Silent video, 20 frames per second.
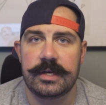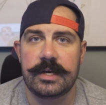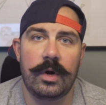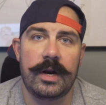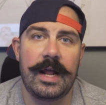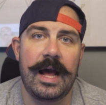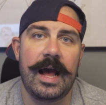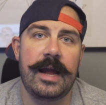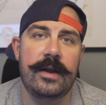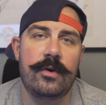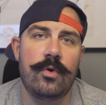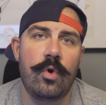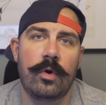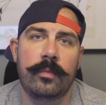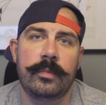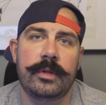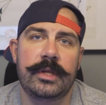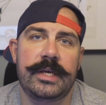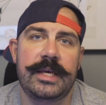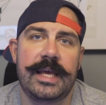What I
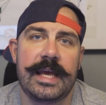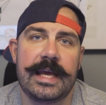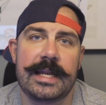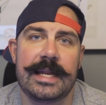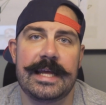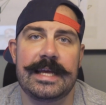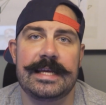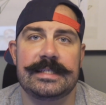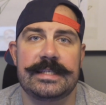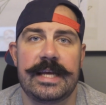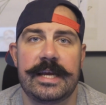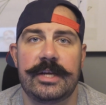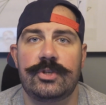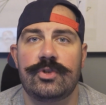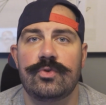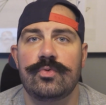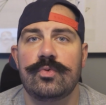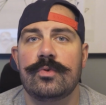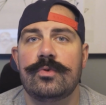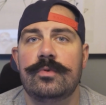normally get is a
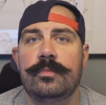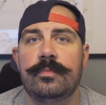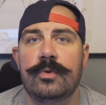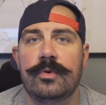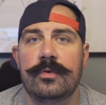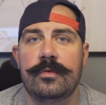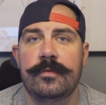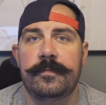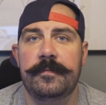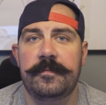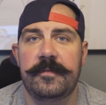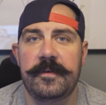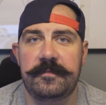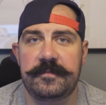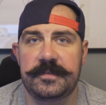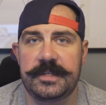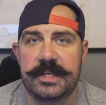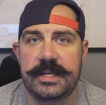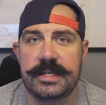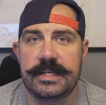TrueMove
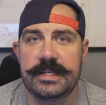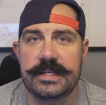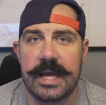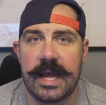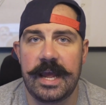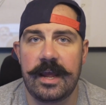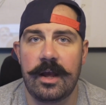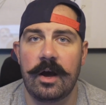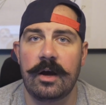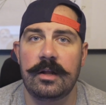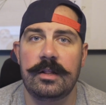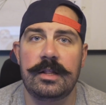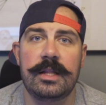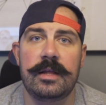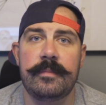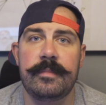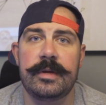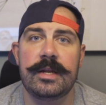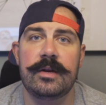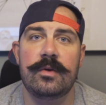15-day
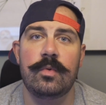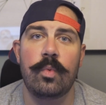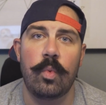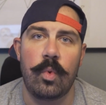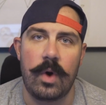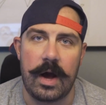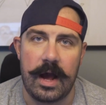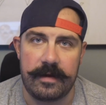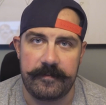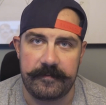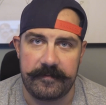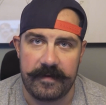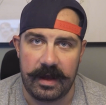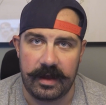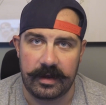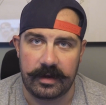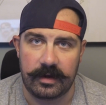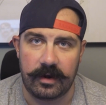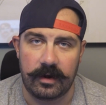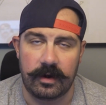unlimited
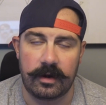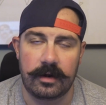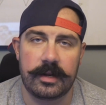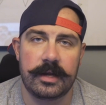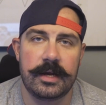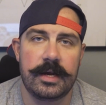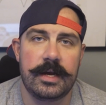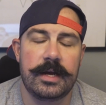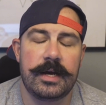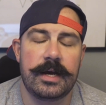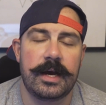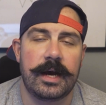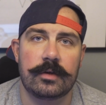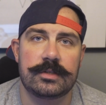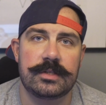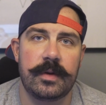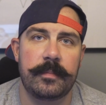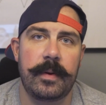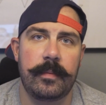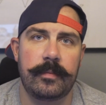Wi-Fi card. Now,
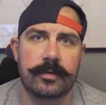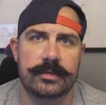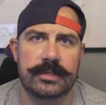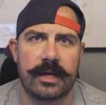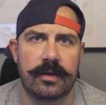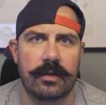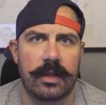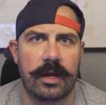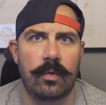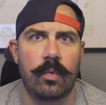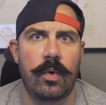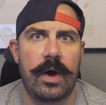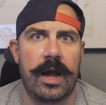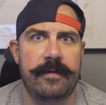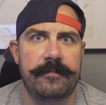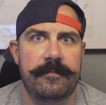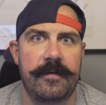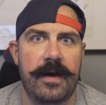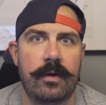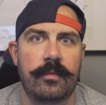some people say, like,
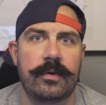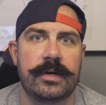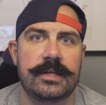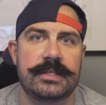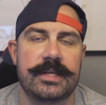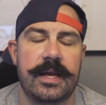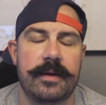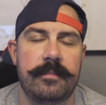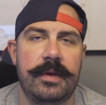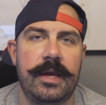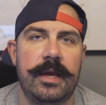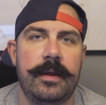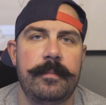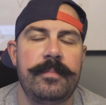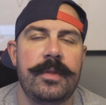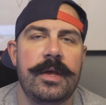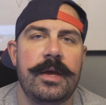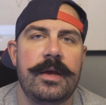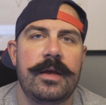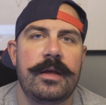Wi-Fi, what does that mean?